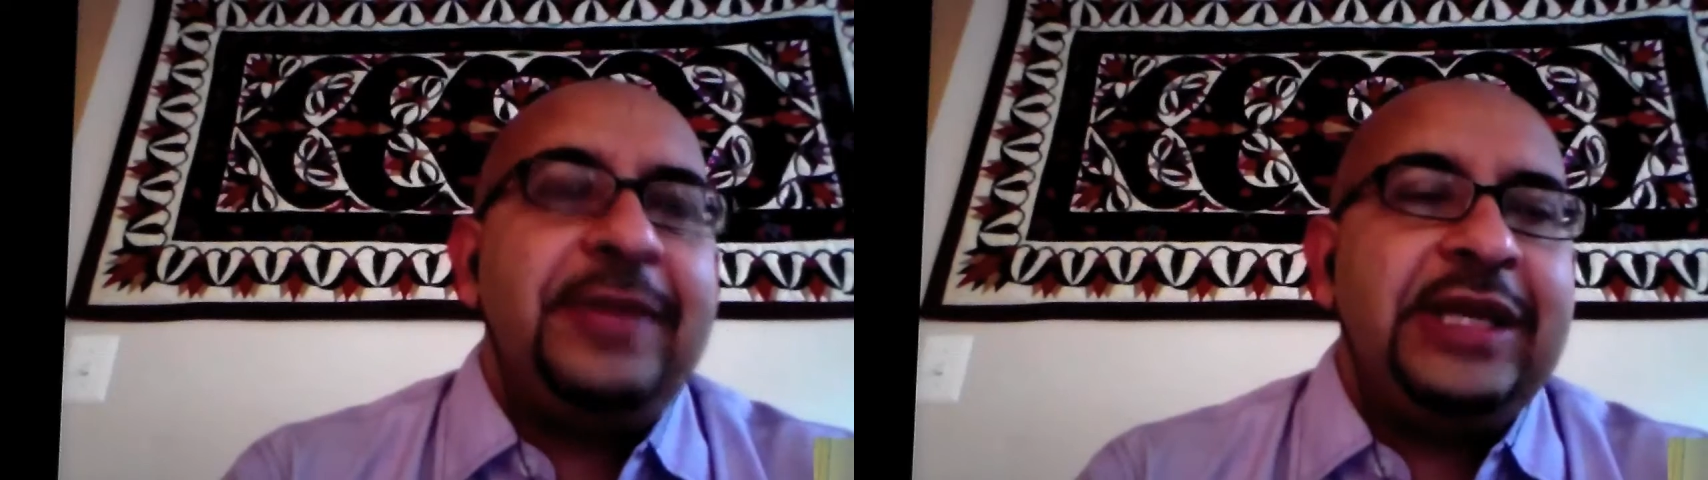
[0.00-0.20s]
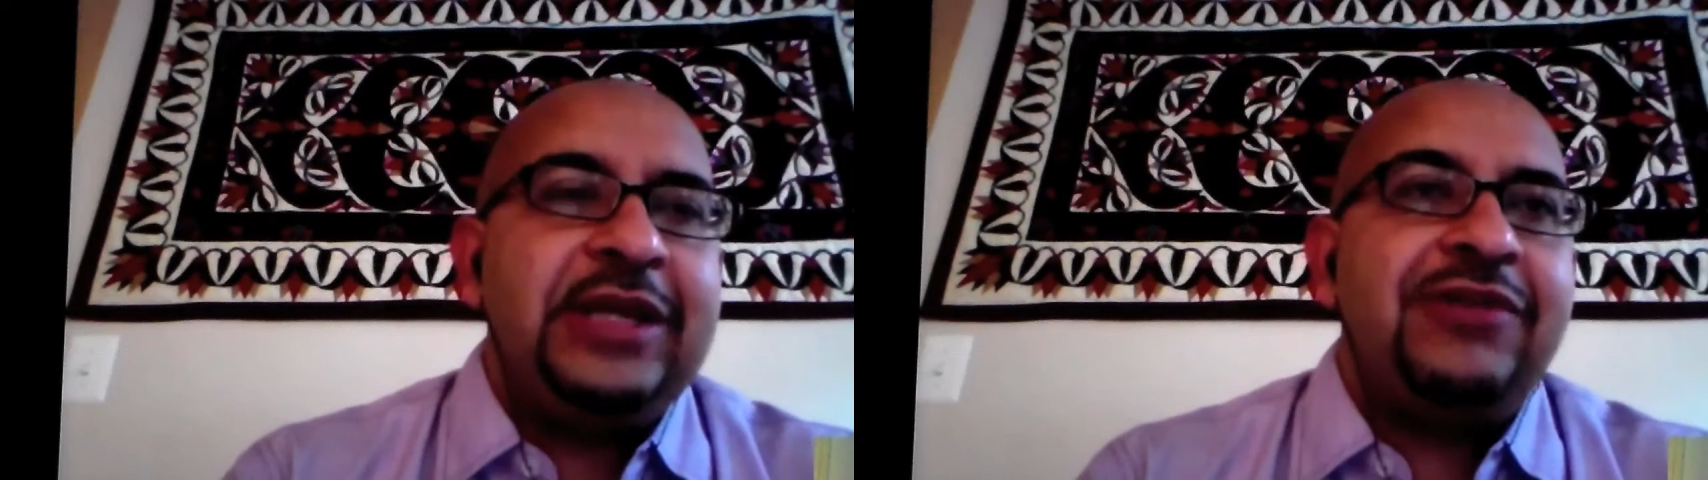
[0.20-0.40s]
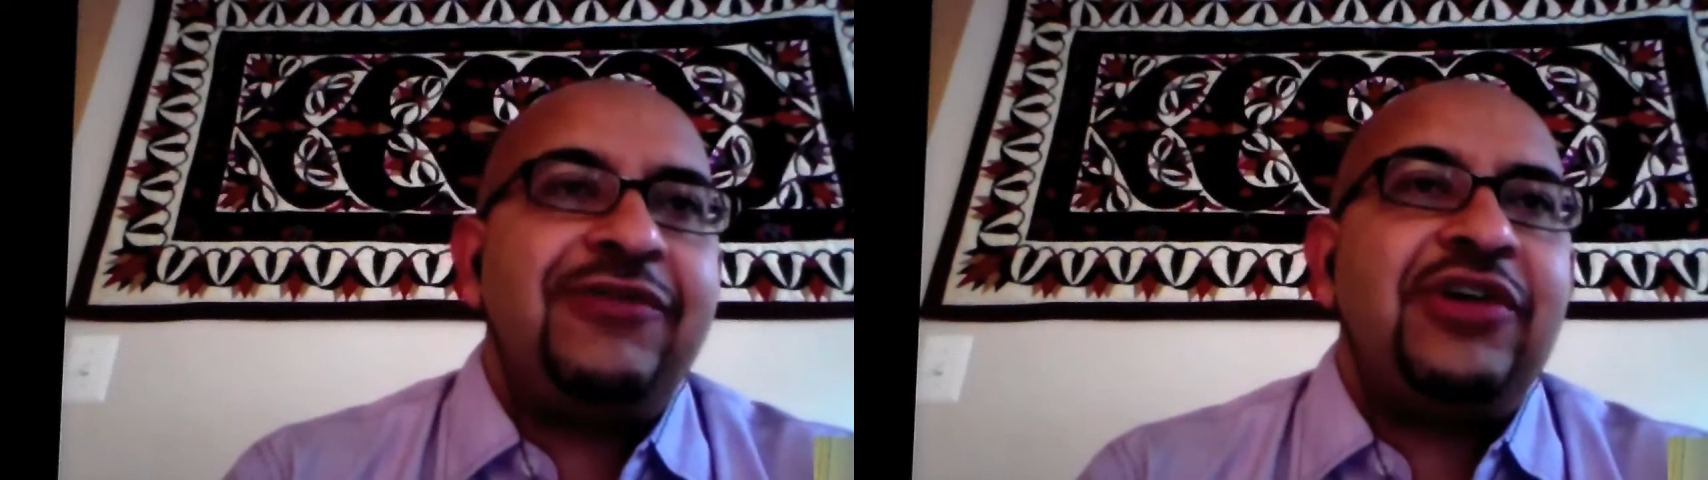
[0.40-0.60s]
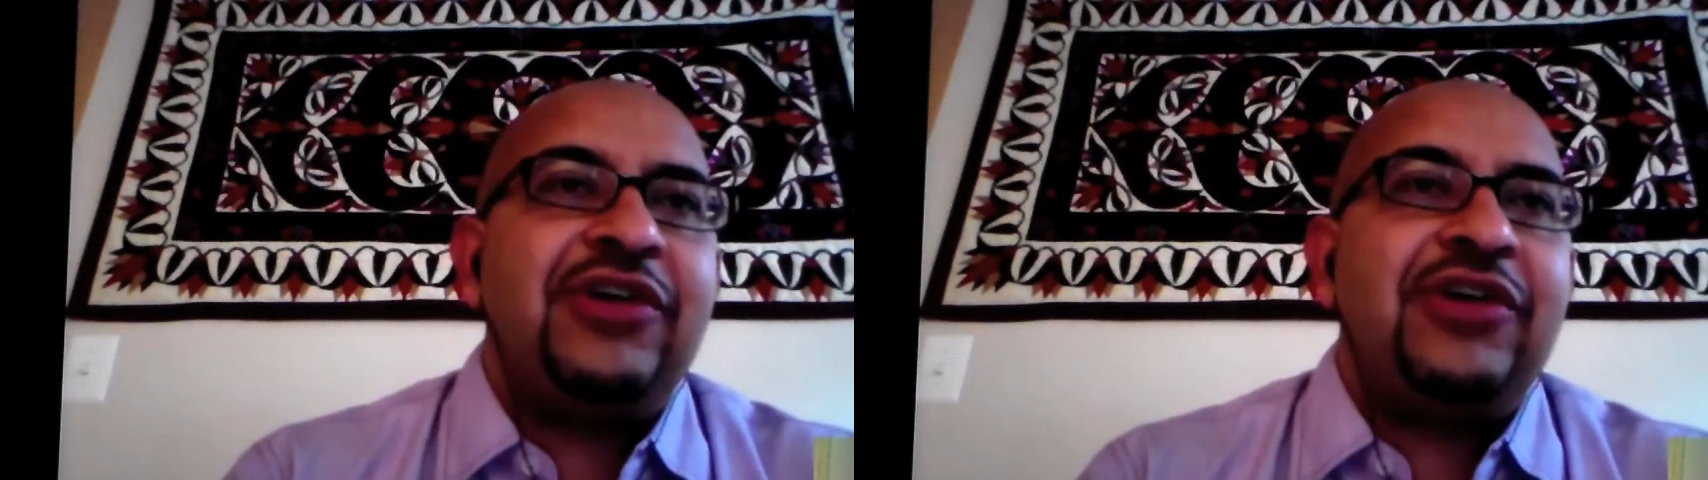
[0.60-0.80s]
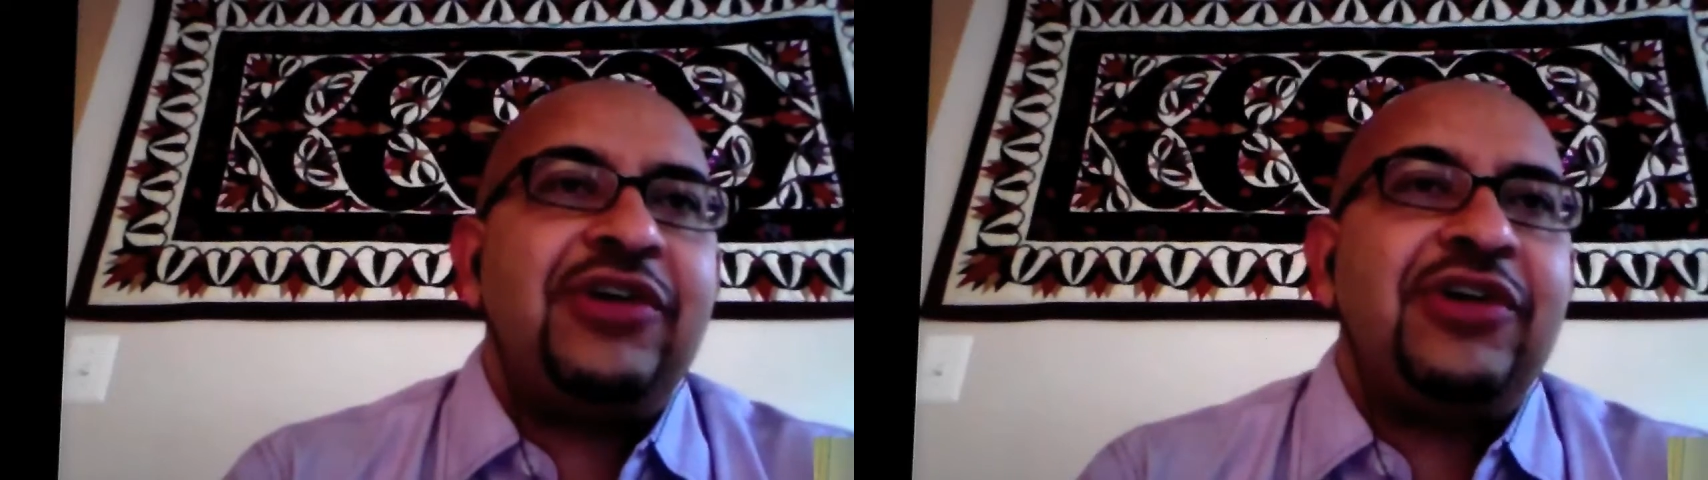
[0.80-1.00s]
being
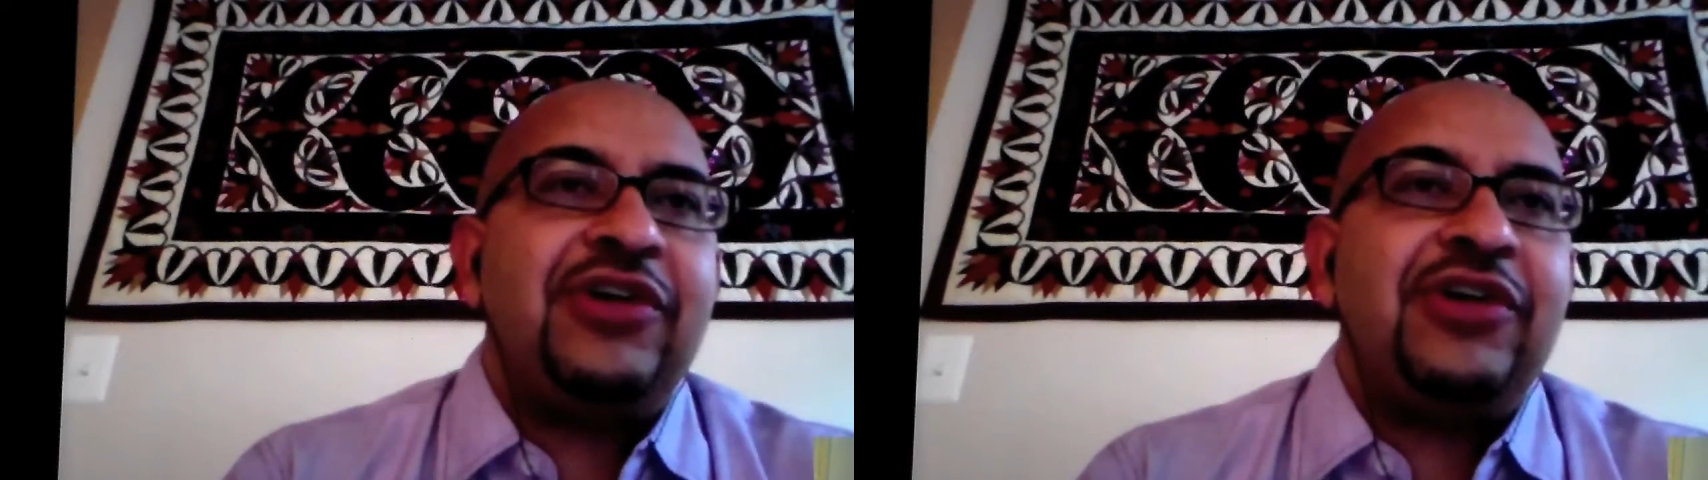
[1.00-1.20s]
diverse and